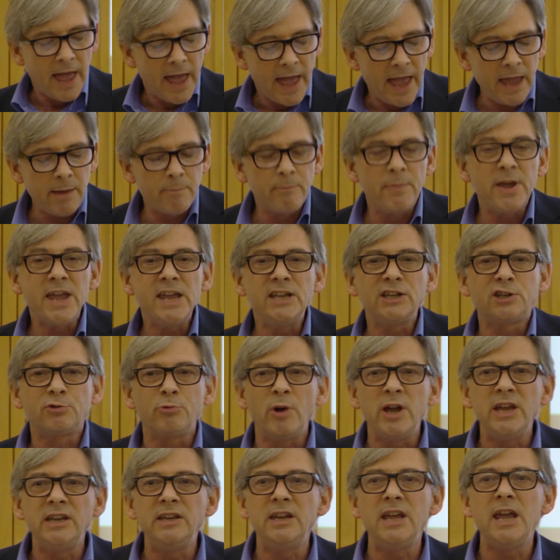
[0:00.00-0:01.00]
we
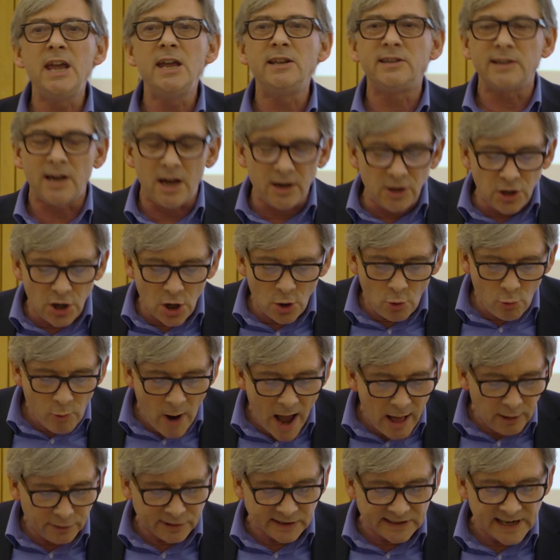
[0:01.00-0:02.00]
need a new
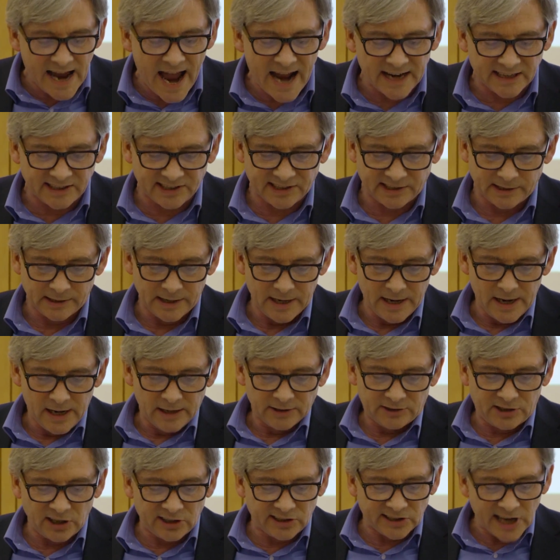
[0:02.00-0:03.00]
wealth tax
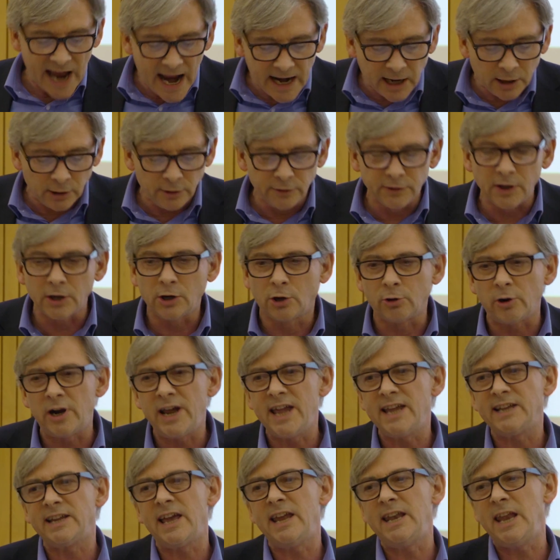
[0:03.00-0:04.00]
to tackle the
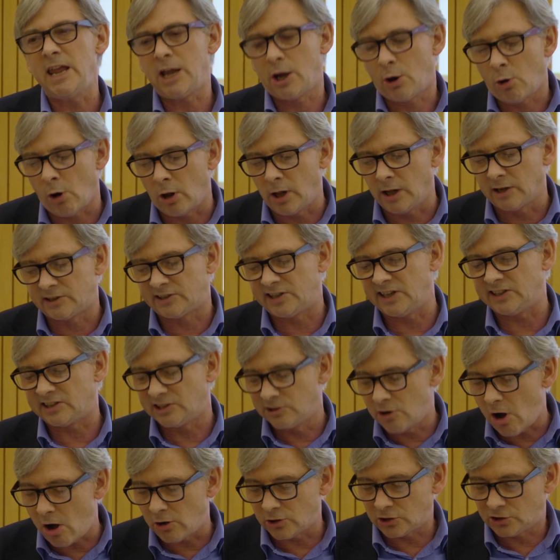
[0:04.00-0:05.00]
great inequalities,
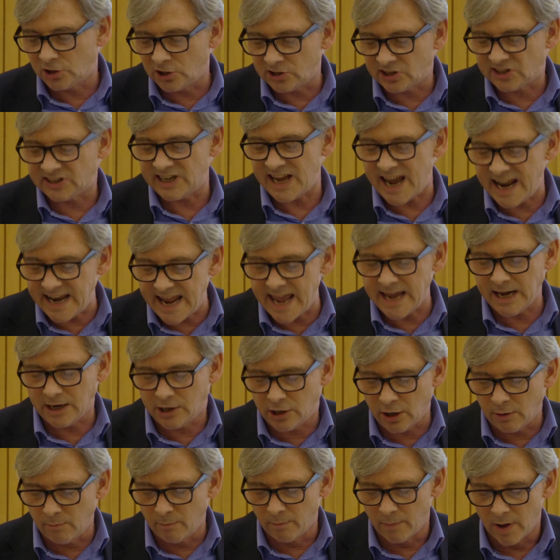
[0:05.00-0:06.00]
not just in
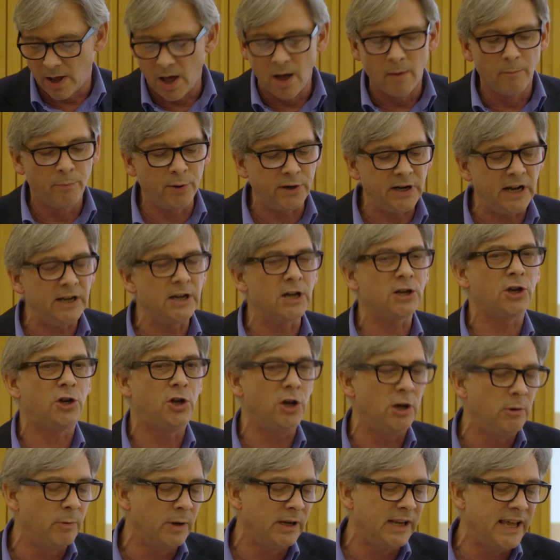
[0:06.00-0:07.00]
income, but in
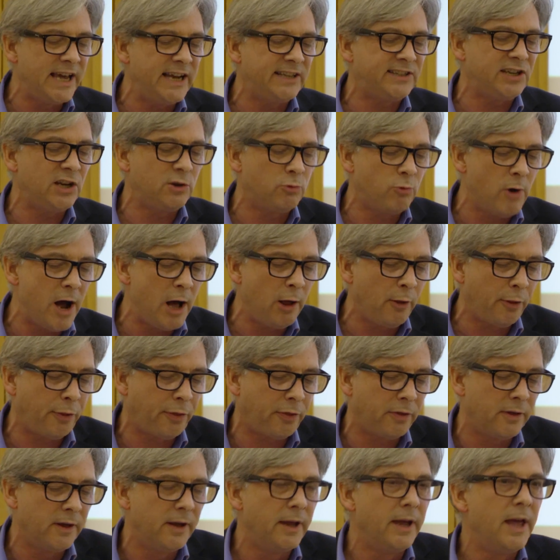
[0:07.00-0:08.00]
accumulated wealth.
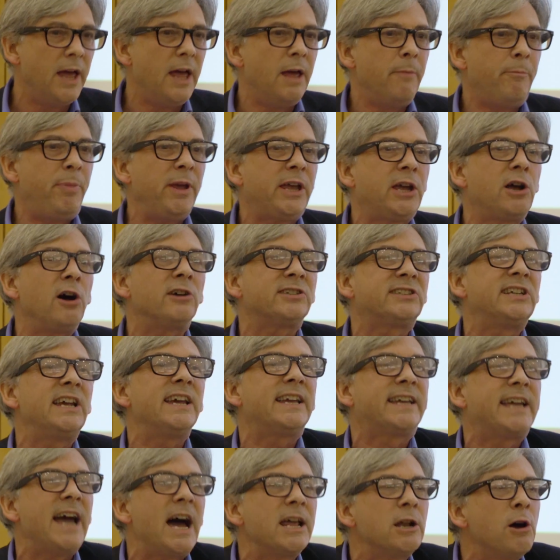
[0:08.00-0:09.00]
Because
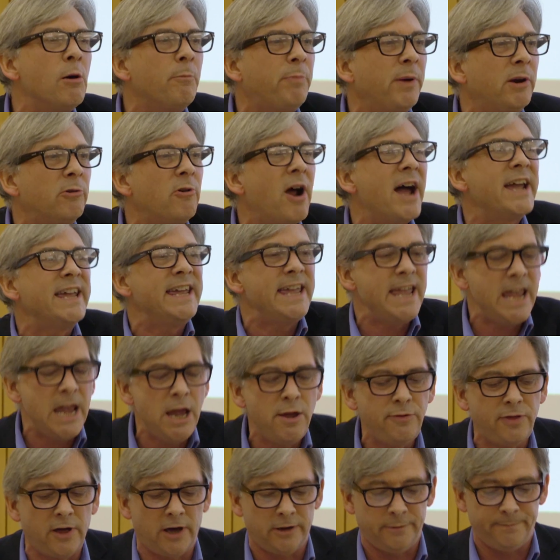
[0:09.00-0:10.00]
it cannot be right
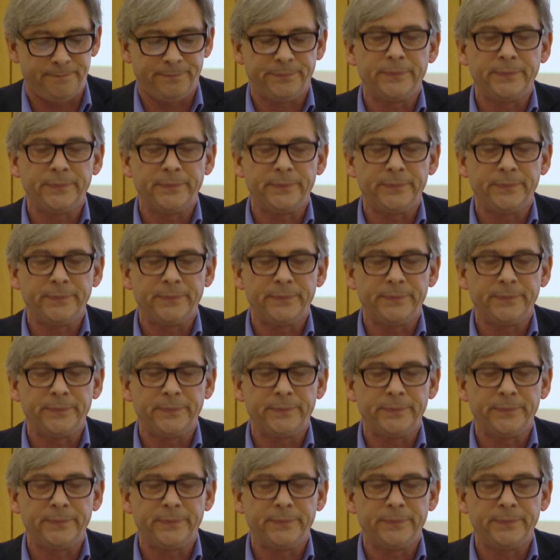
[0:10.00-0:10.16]
either